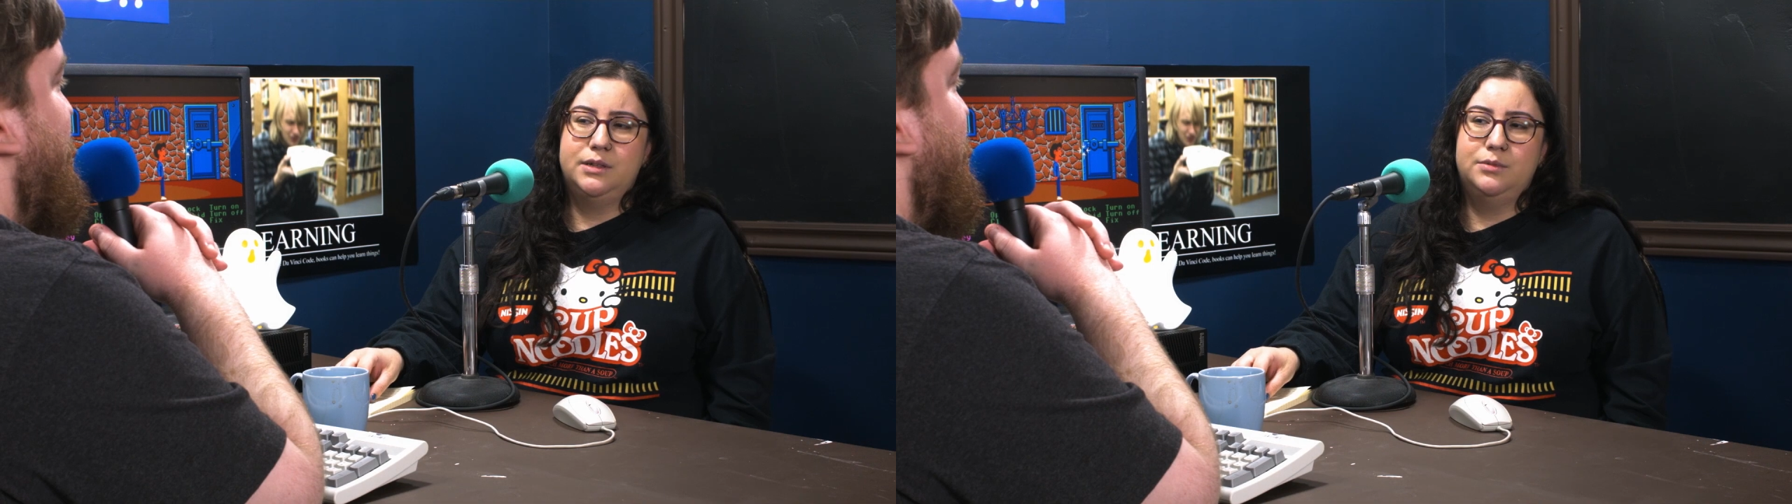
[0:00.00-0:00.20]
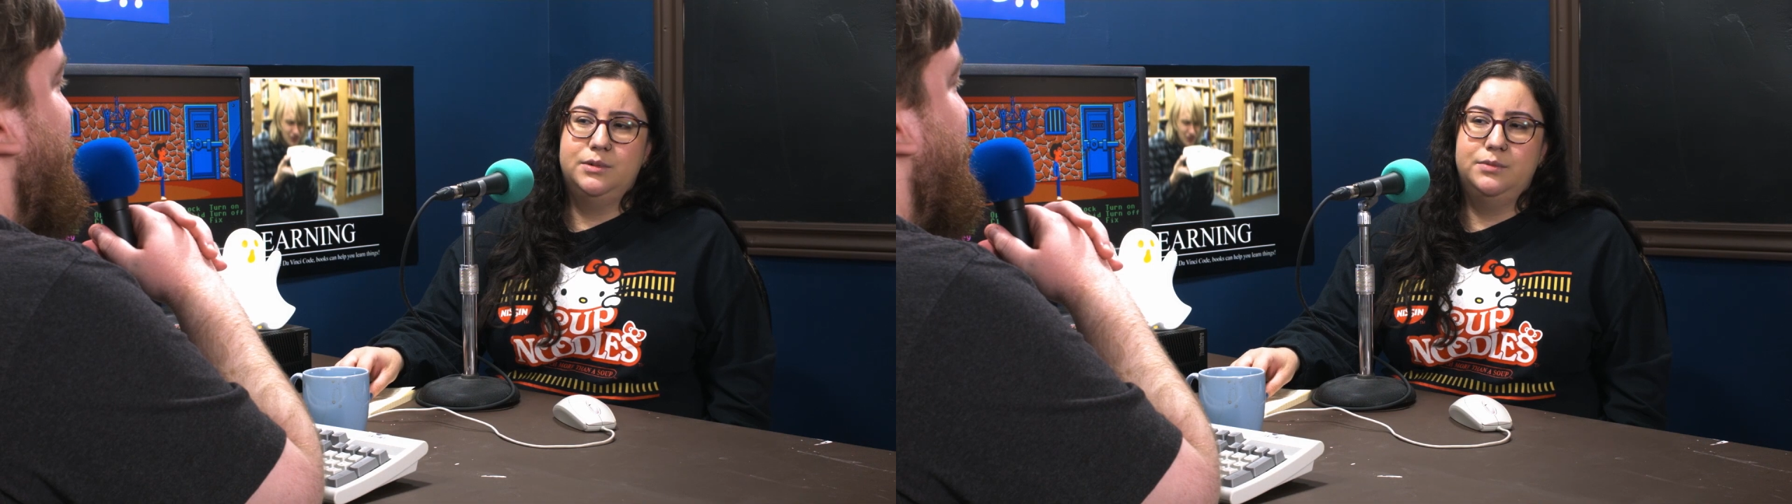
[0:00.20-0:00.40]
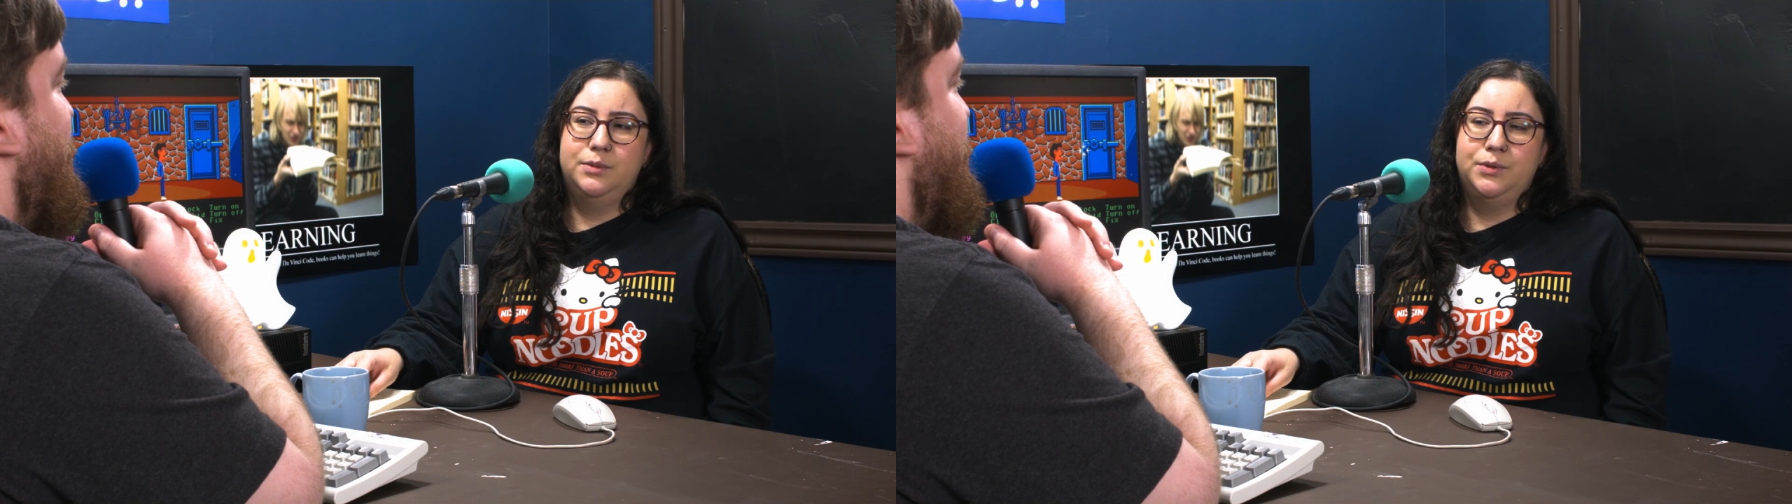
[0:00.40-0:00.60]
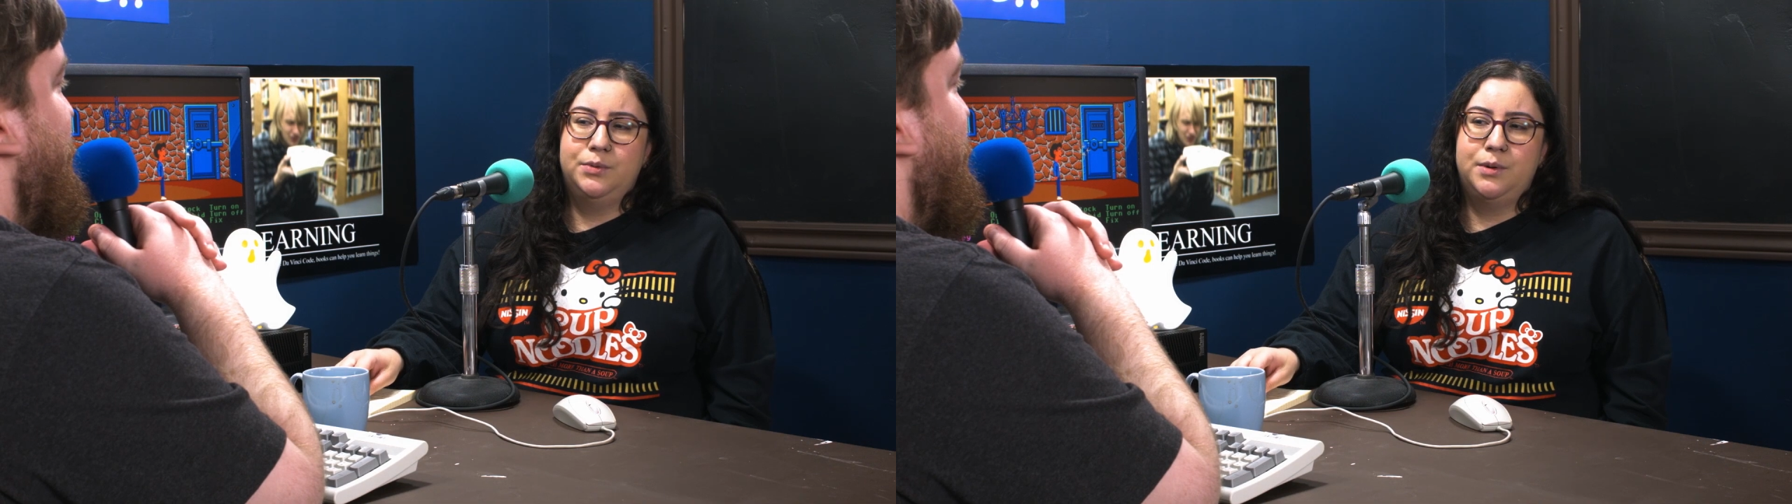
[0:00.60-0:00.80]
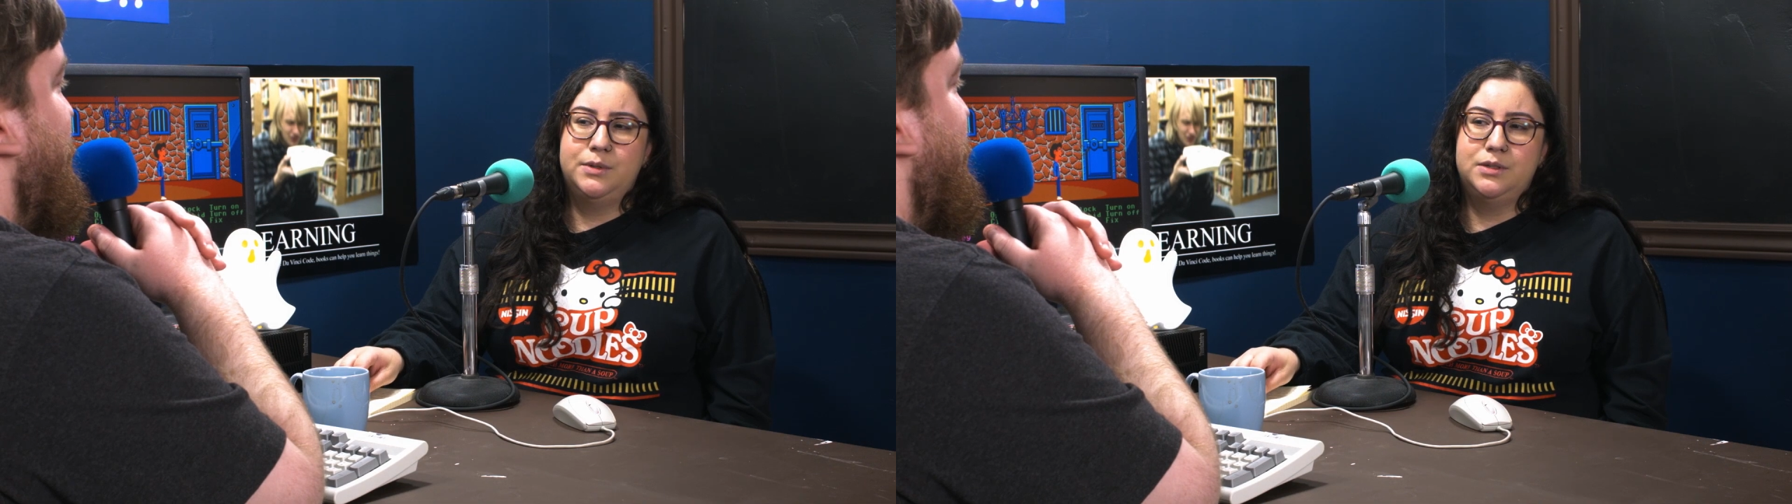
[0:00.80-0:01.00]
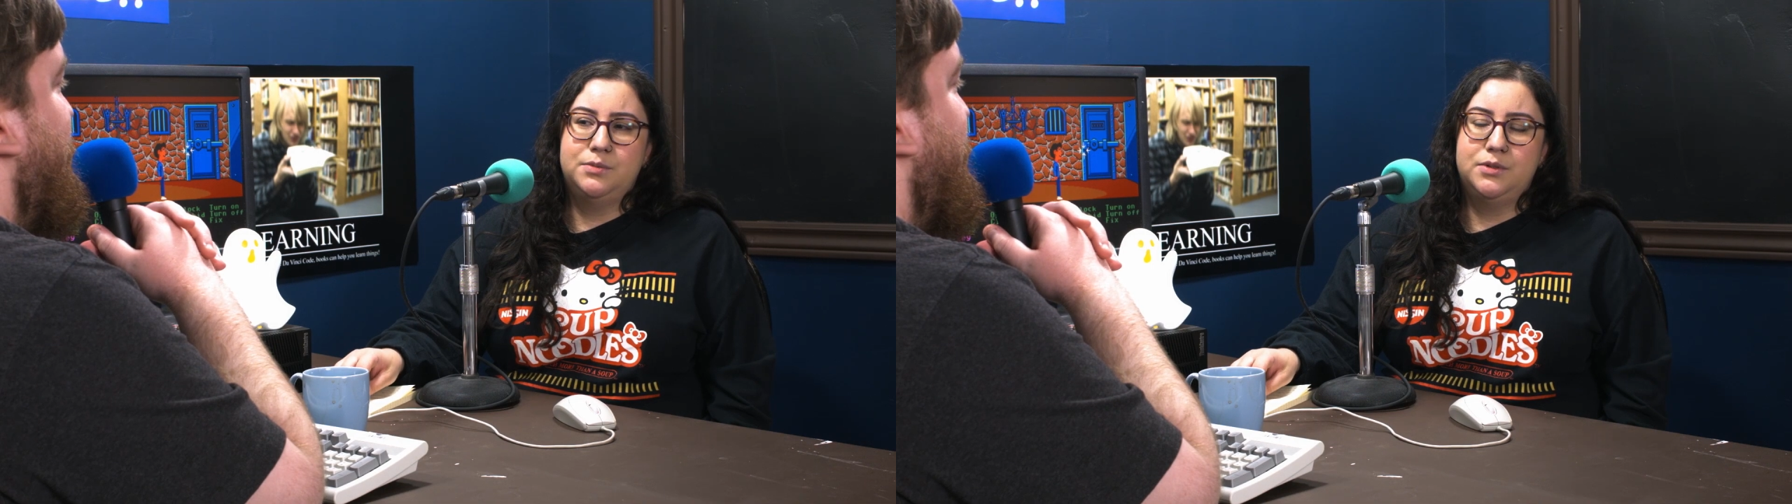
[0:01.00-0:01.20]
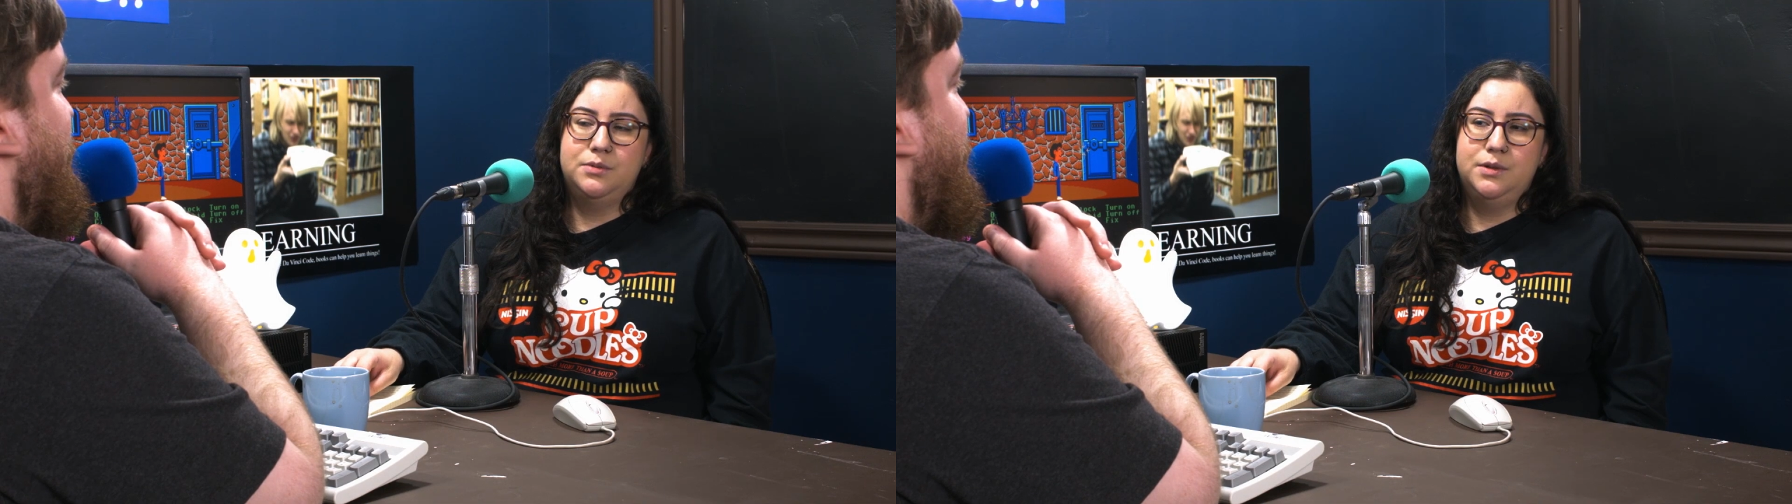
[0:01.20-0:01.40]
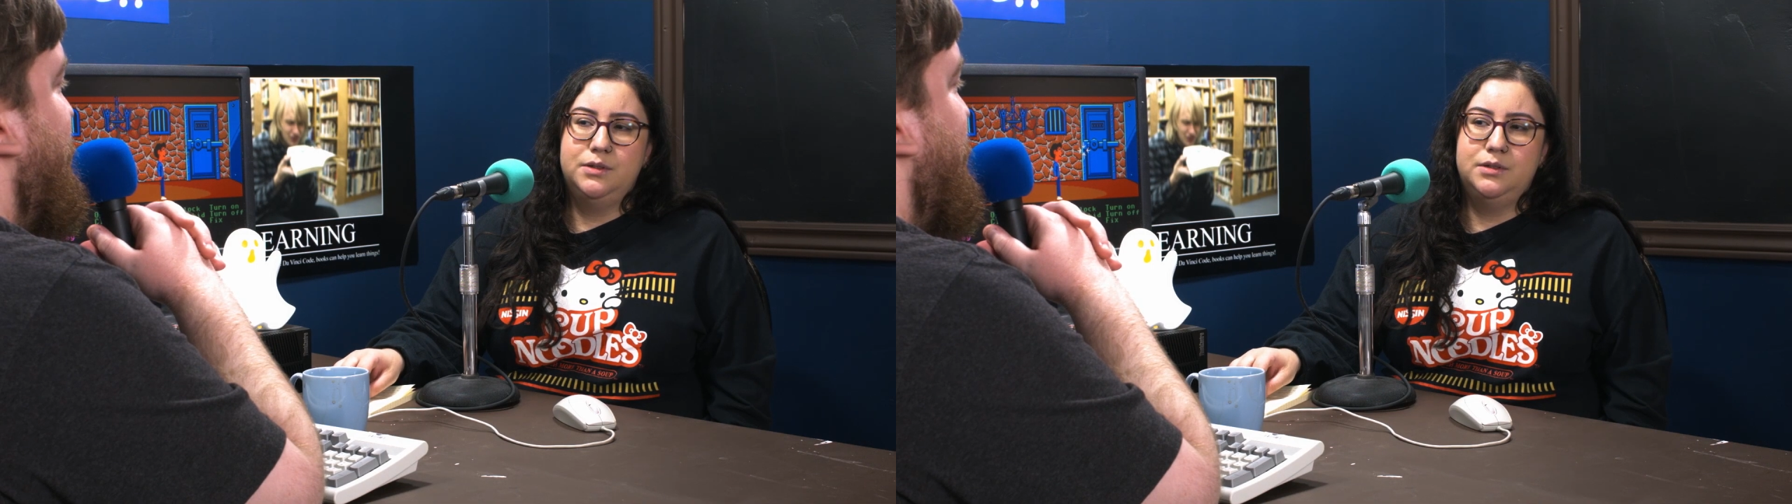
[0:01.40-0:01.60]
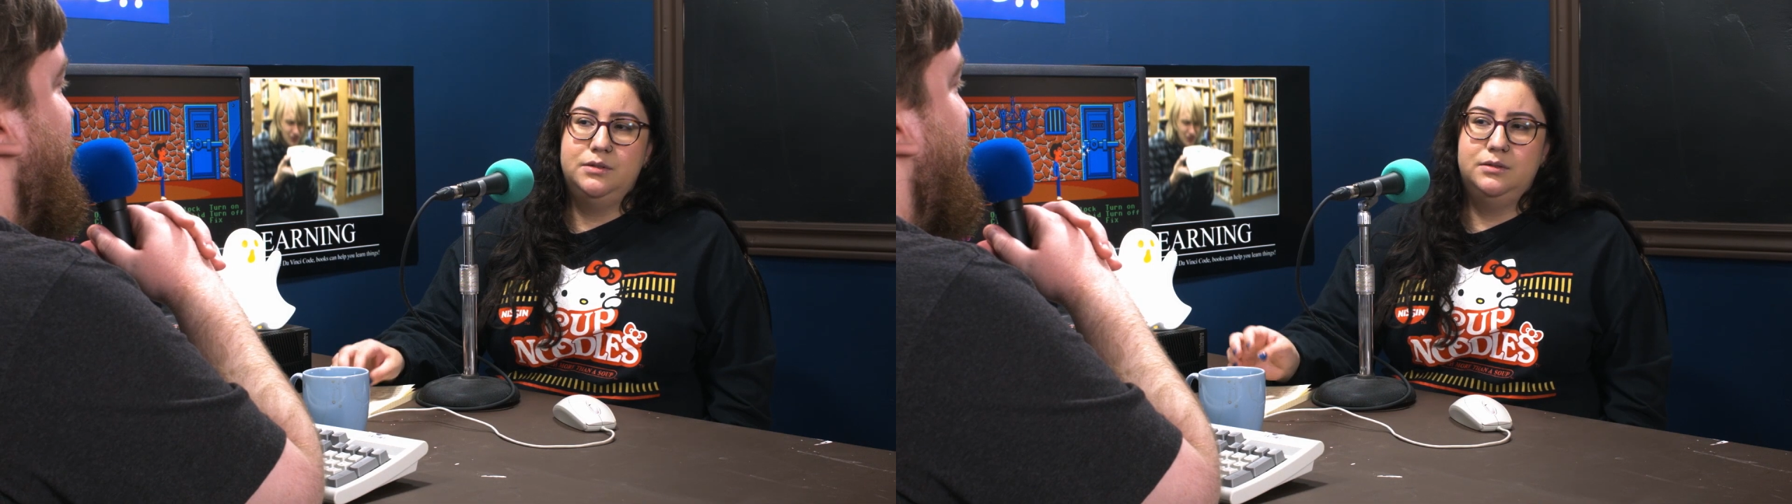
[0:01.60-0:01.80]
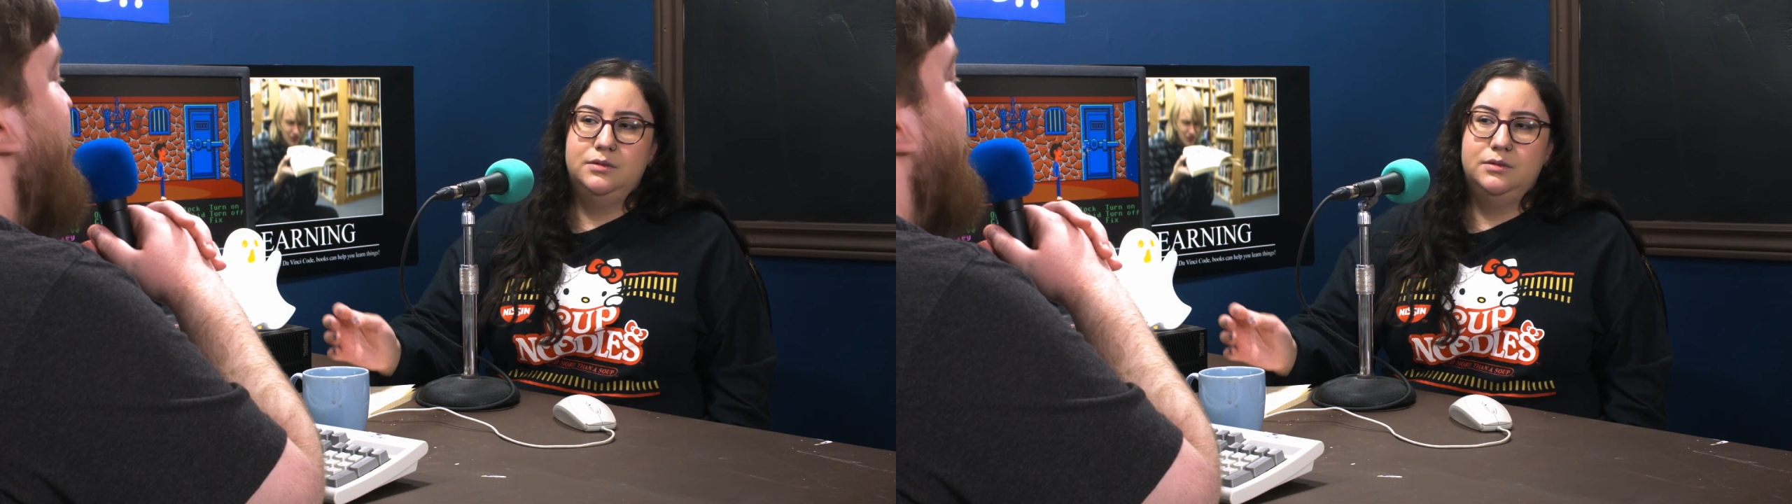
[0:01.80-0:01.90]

what the premise is supposed to be, is it?